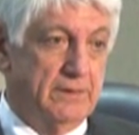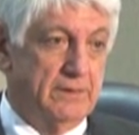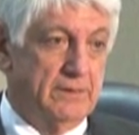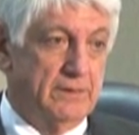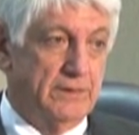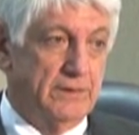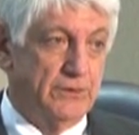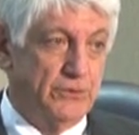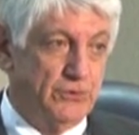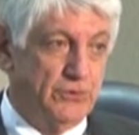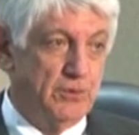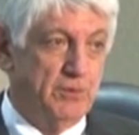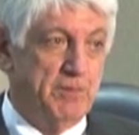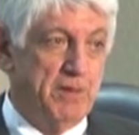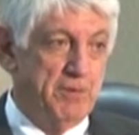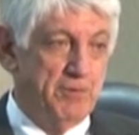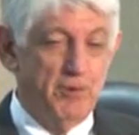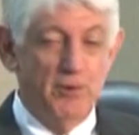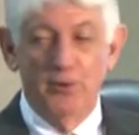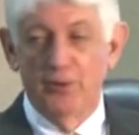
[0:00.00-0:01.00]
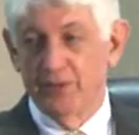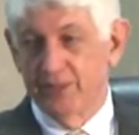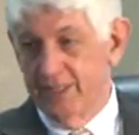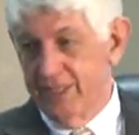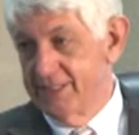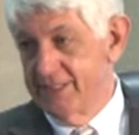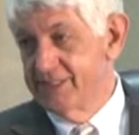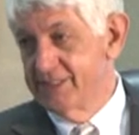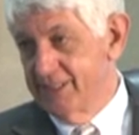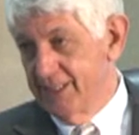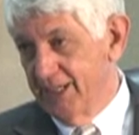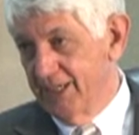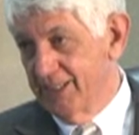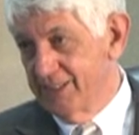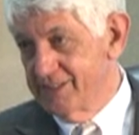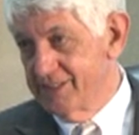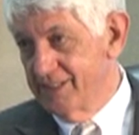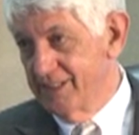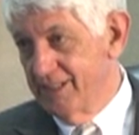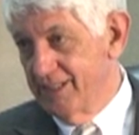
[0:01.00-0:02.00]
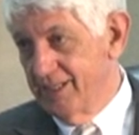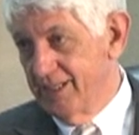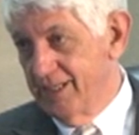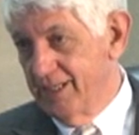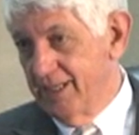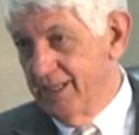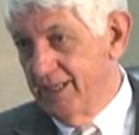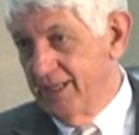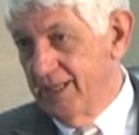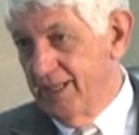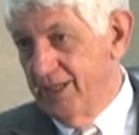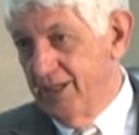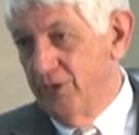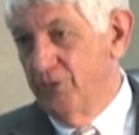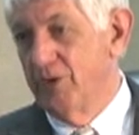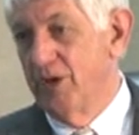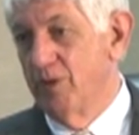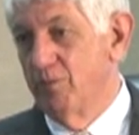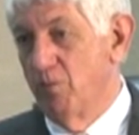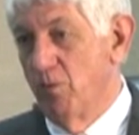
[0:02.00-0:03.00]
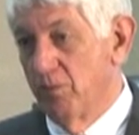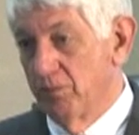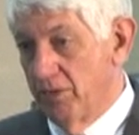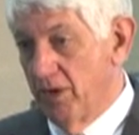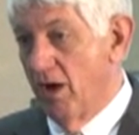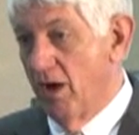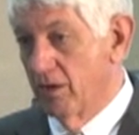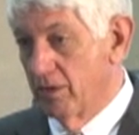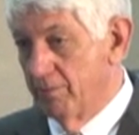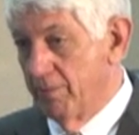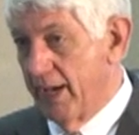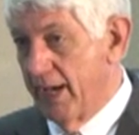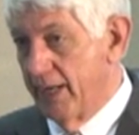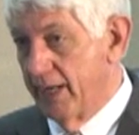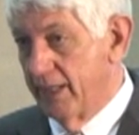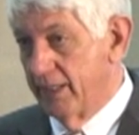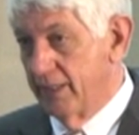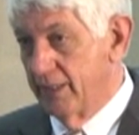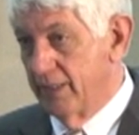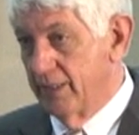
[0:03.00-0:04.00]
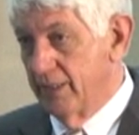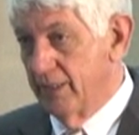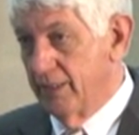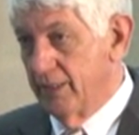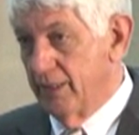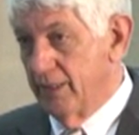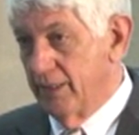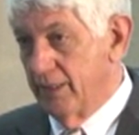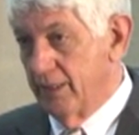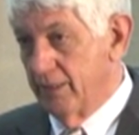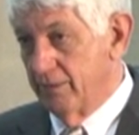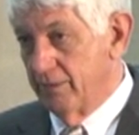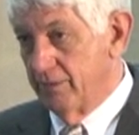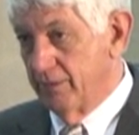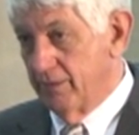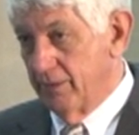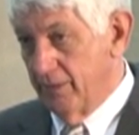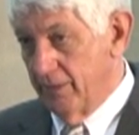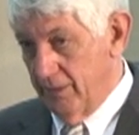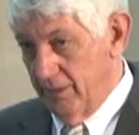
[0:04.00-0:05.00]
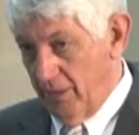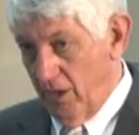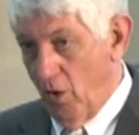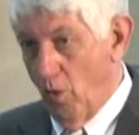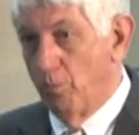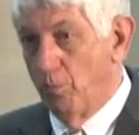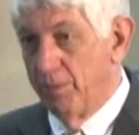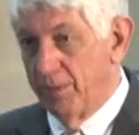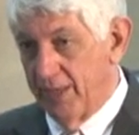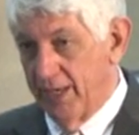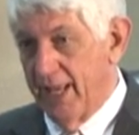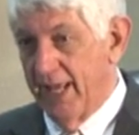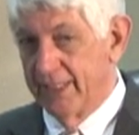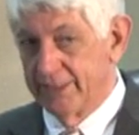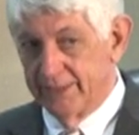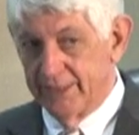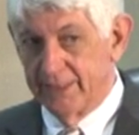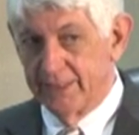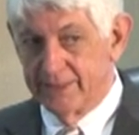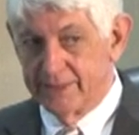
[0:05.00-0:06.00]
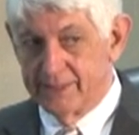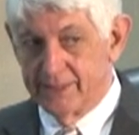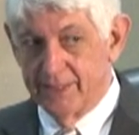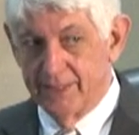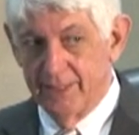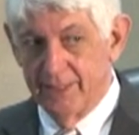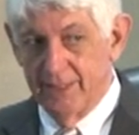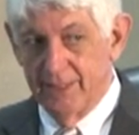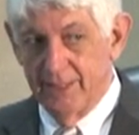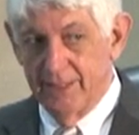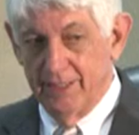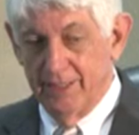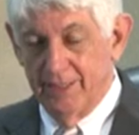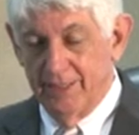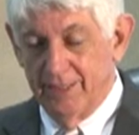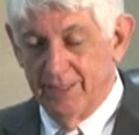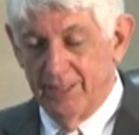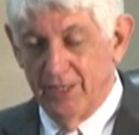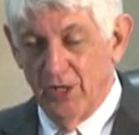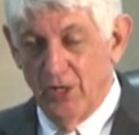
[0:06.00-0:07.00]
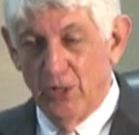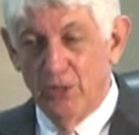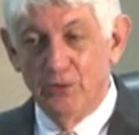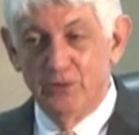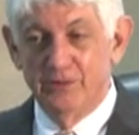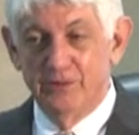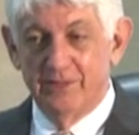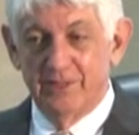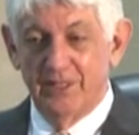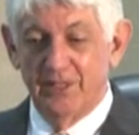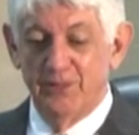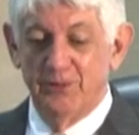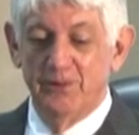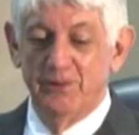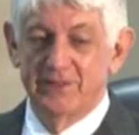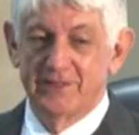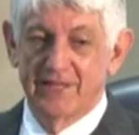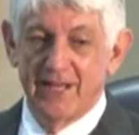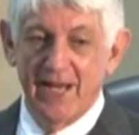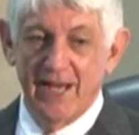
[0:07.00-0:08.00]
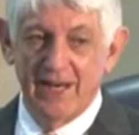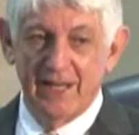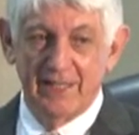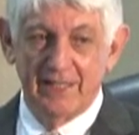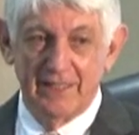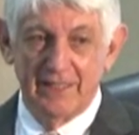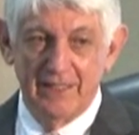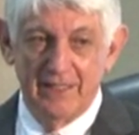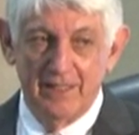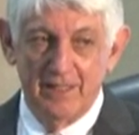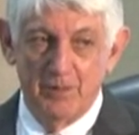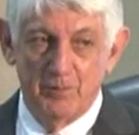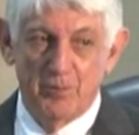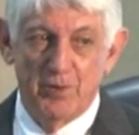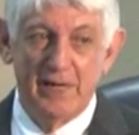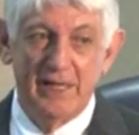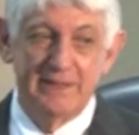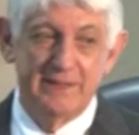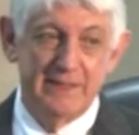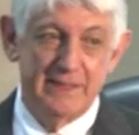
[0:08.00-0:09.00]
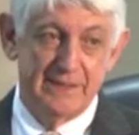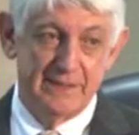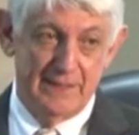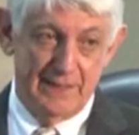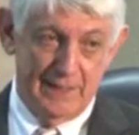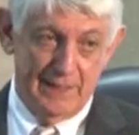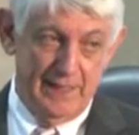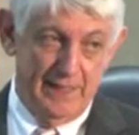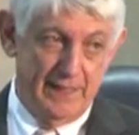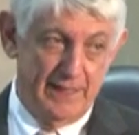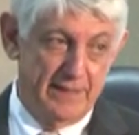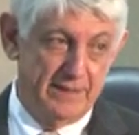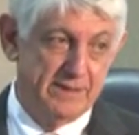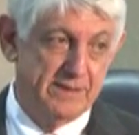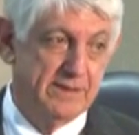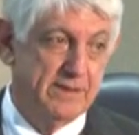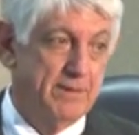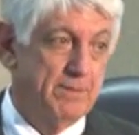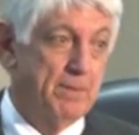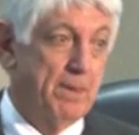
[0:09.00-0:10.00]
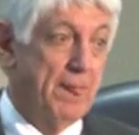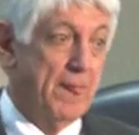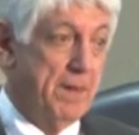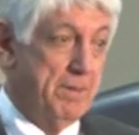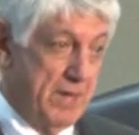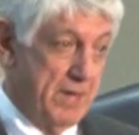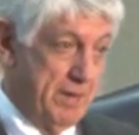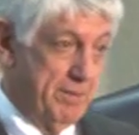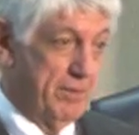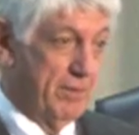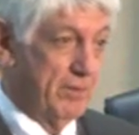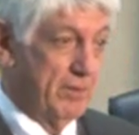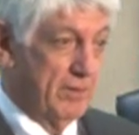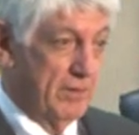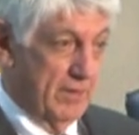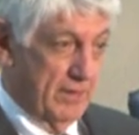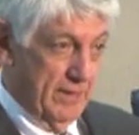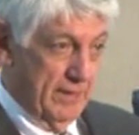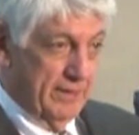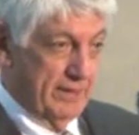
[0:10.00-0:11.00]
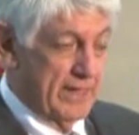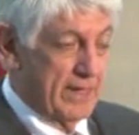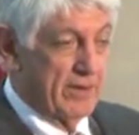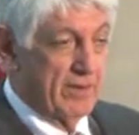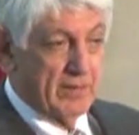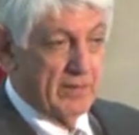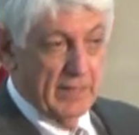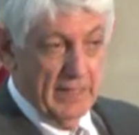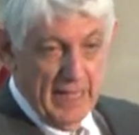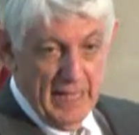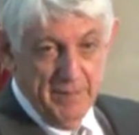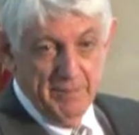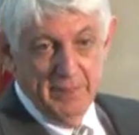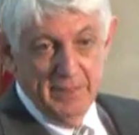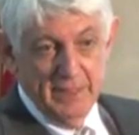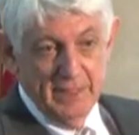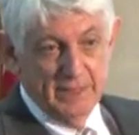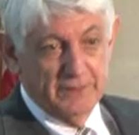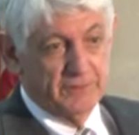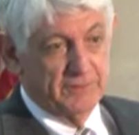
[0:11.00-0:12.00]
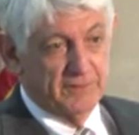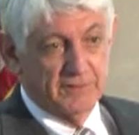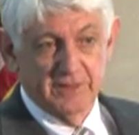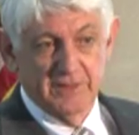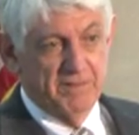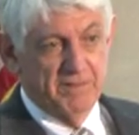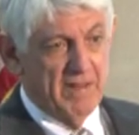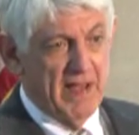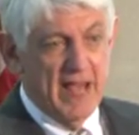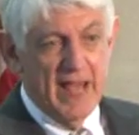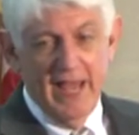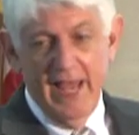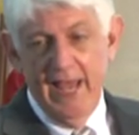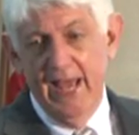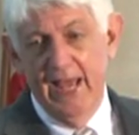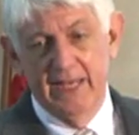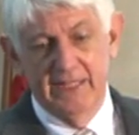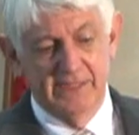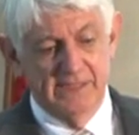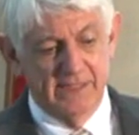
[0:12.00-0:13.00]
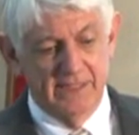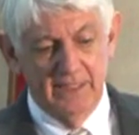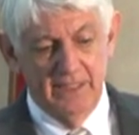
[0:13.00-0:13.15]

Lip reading: who's going to be ruling against us, who doesn't want to talk about it in open like this. You know, who has got a prejudice against people that are claiming injuries? Because if I ask